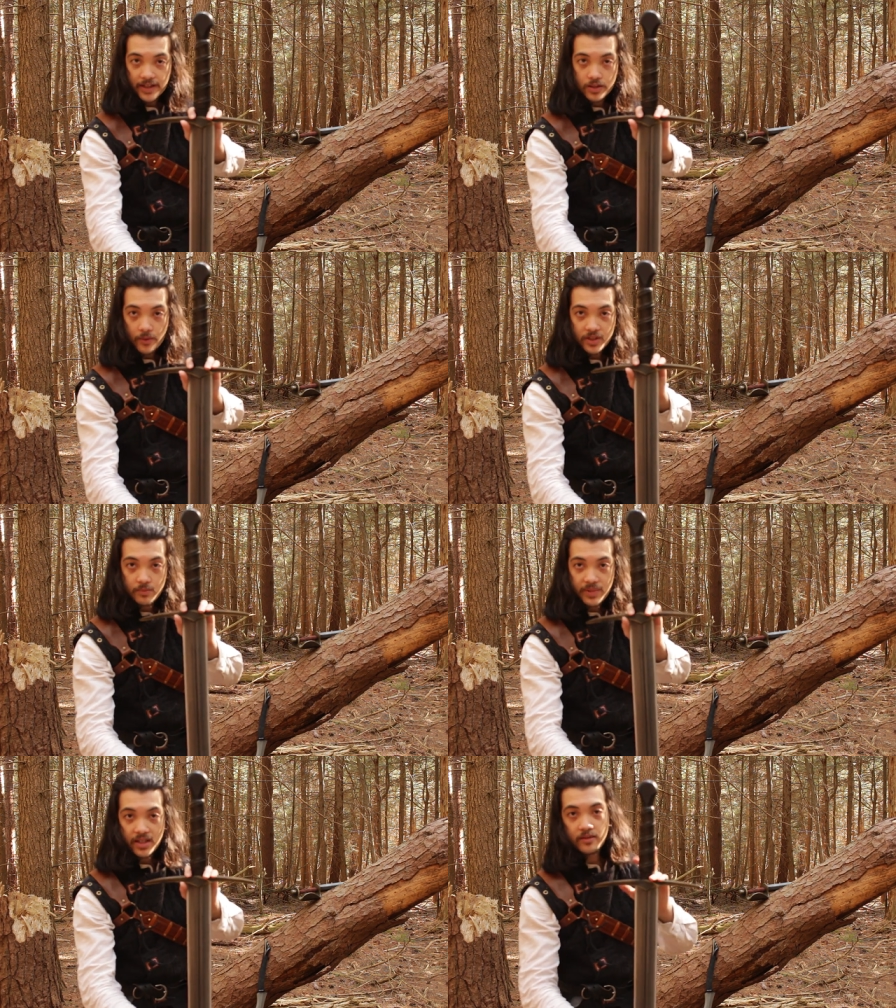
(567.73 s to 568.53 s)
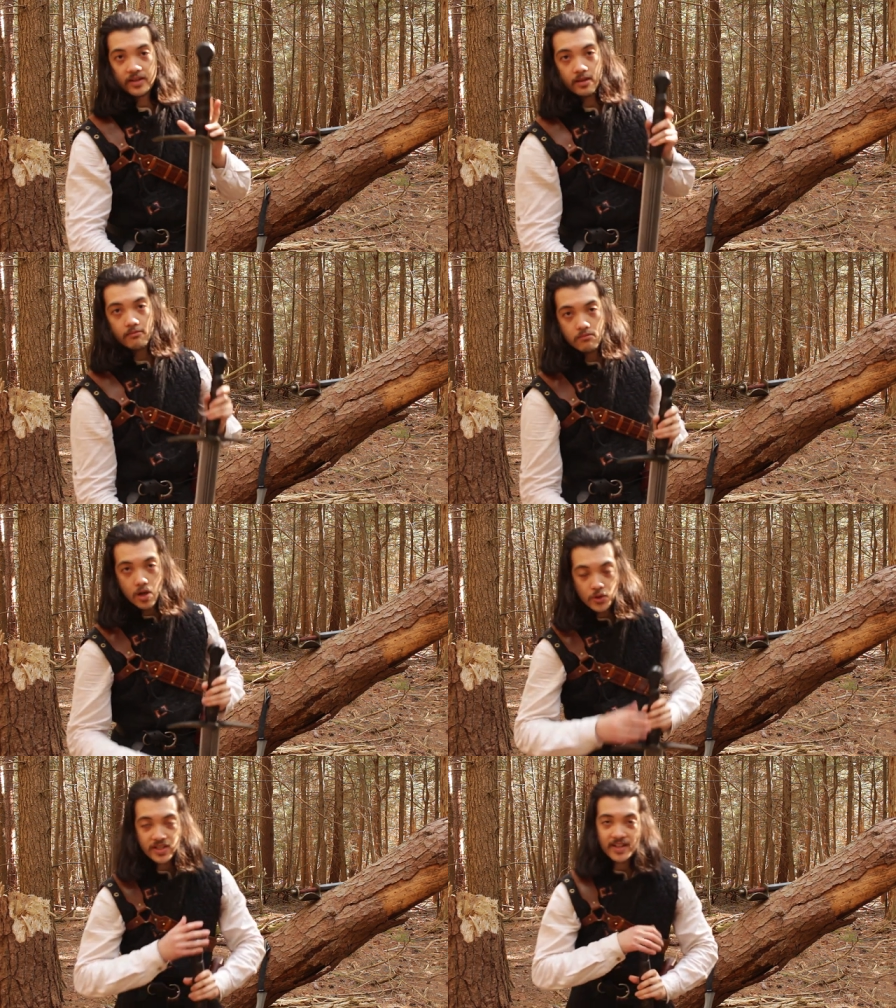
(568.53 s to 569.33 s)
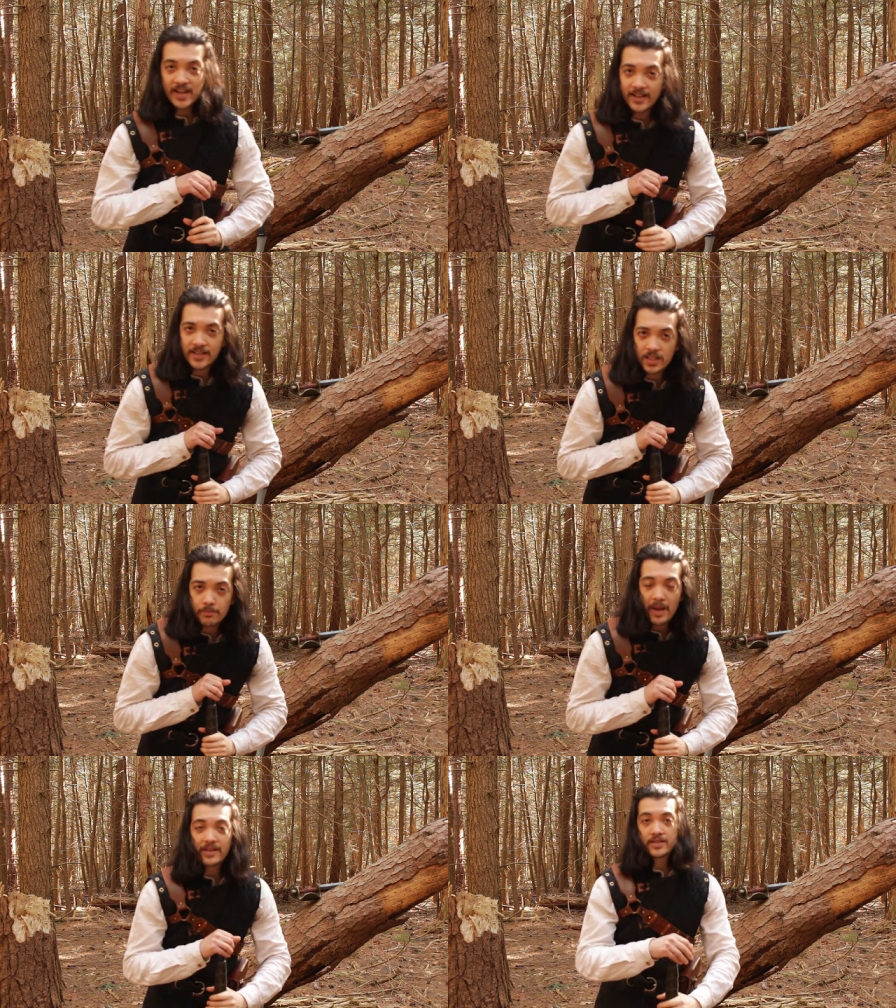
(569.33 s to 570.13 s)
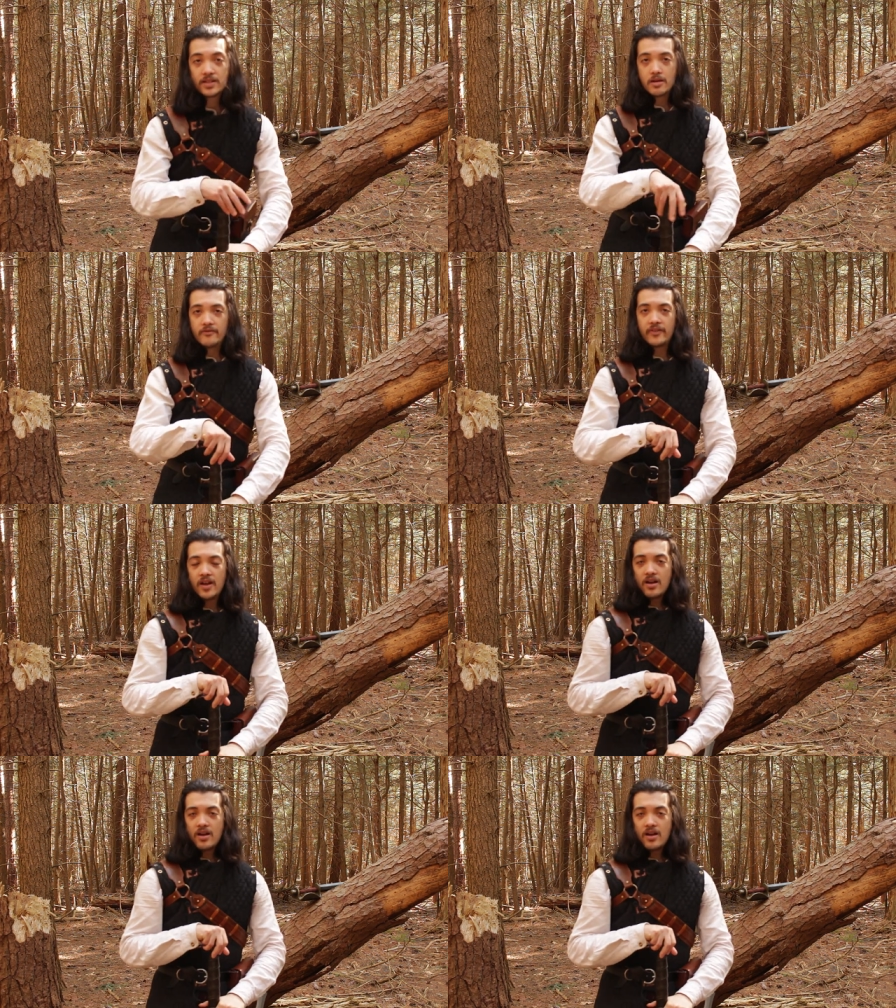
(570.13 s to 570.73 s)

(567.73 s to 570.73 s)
is going to be the most expensive